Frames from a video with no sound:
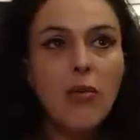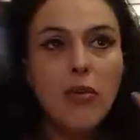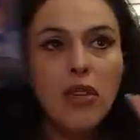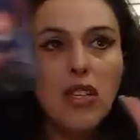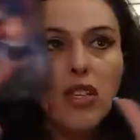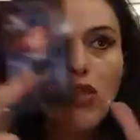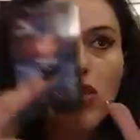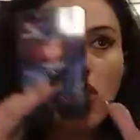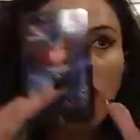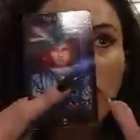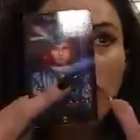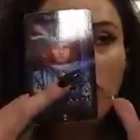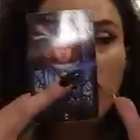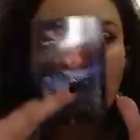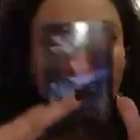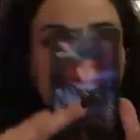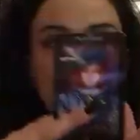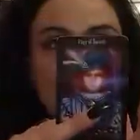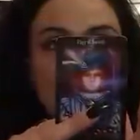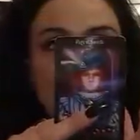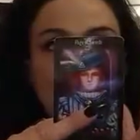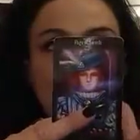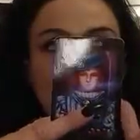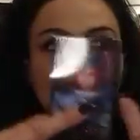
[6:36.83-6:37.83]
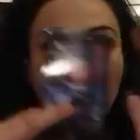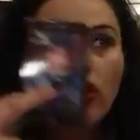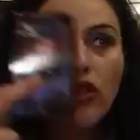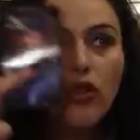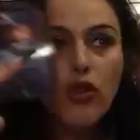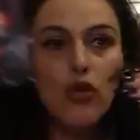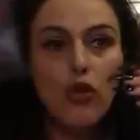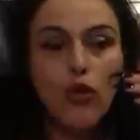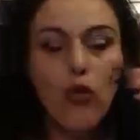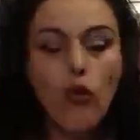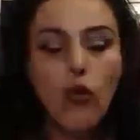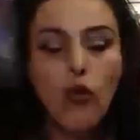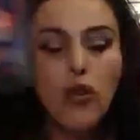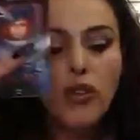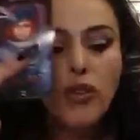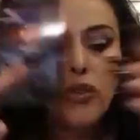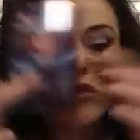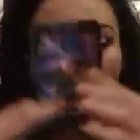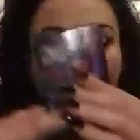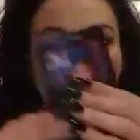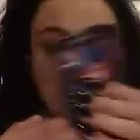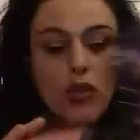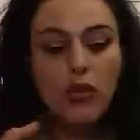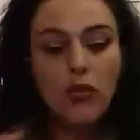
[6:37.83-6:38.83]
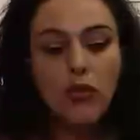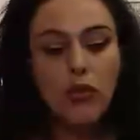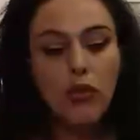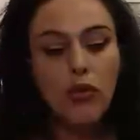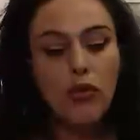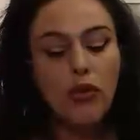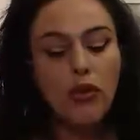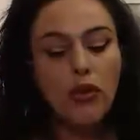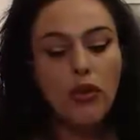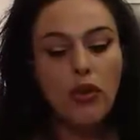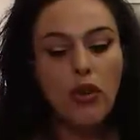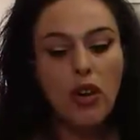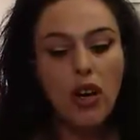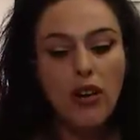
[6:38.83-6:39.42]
can be traveling towards you, or it's gossip through the